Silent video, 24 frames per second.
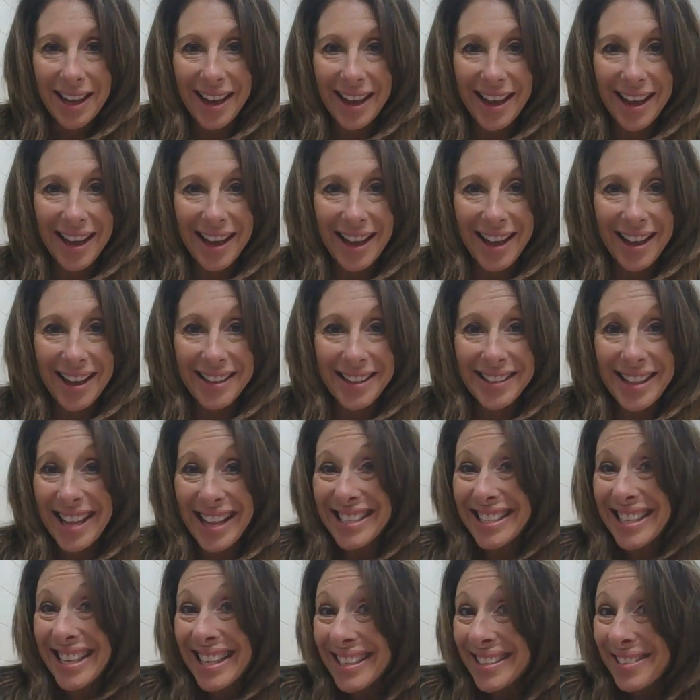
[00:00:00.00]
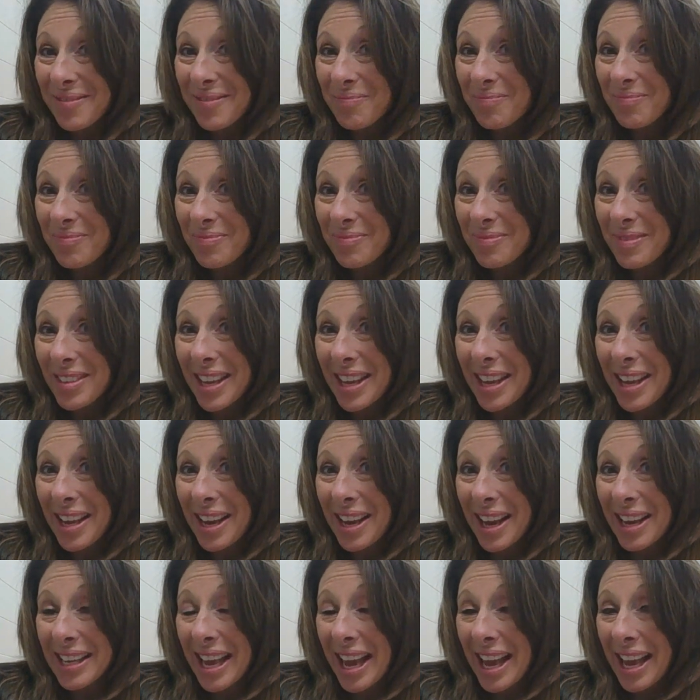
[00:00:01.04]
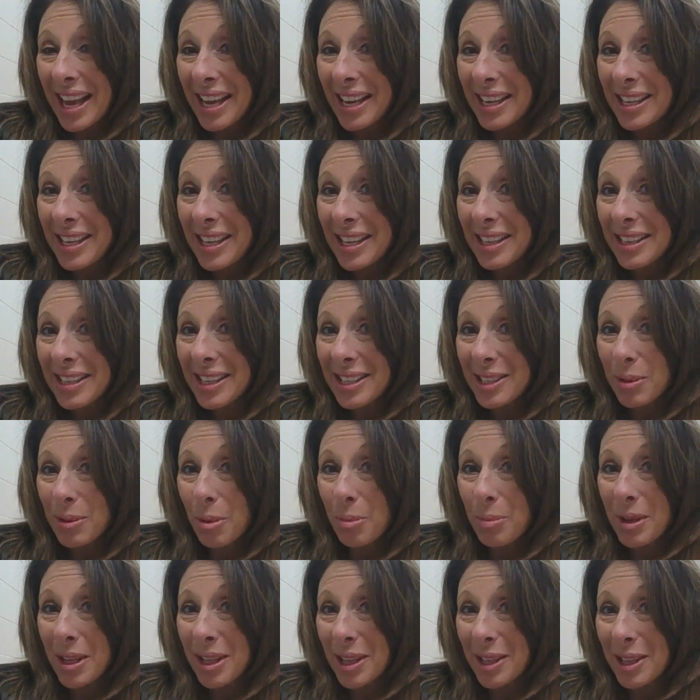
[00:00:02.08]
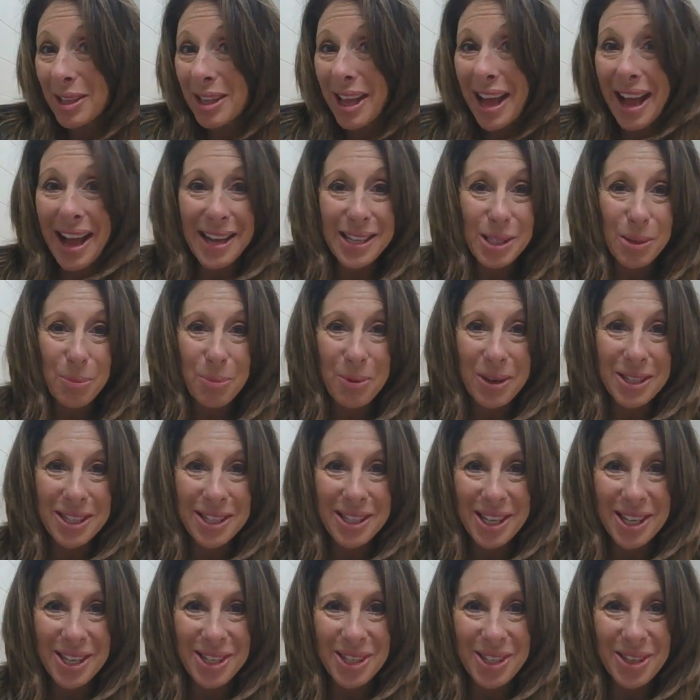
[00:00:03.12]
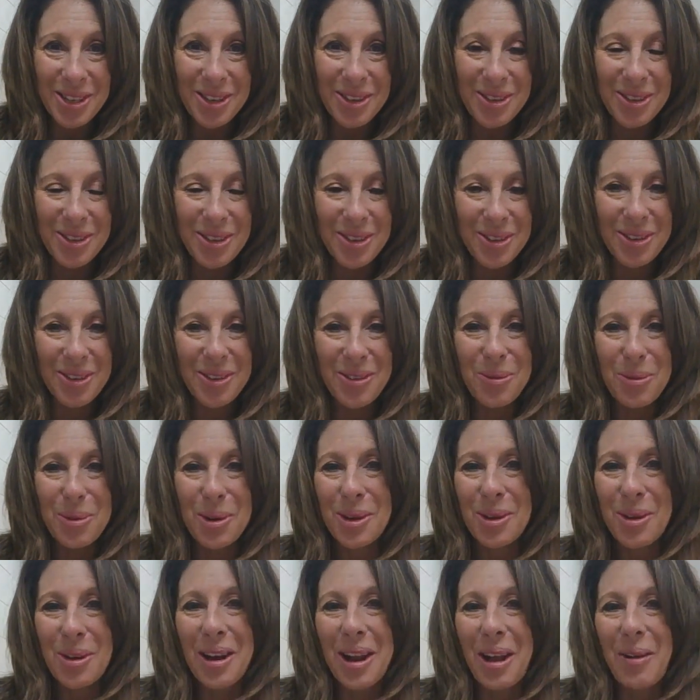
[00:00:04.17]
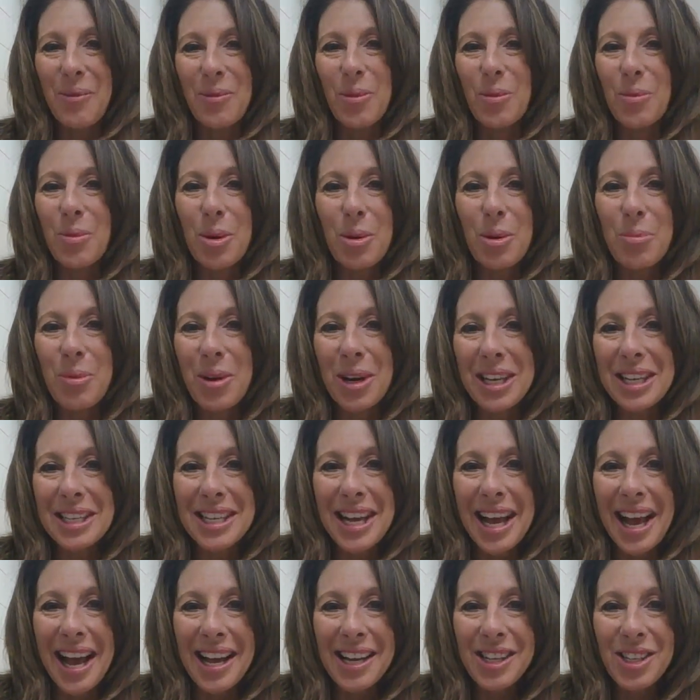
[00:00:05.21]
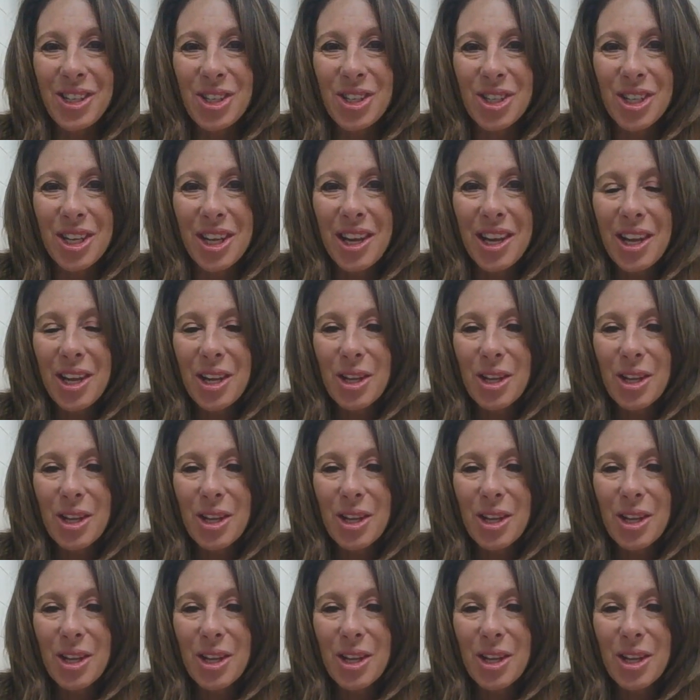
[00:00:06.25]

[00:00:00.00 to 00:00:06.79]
And that's it. Again, this will be the last presentation you do where you don't have a rubric attached.